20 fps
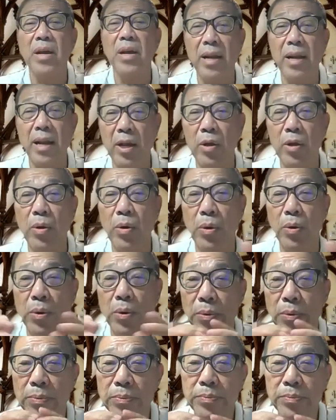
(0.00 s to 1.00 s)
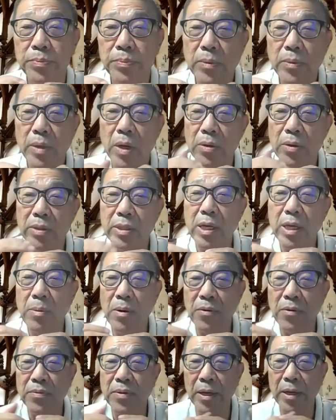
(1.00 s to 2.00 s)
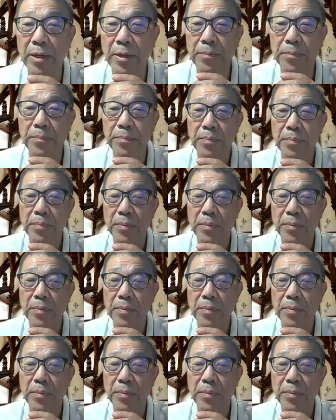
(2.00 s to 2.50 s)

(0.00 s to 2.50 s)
I let go on some of the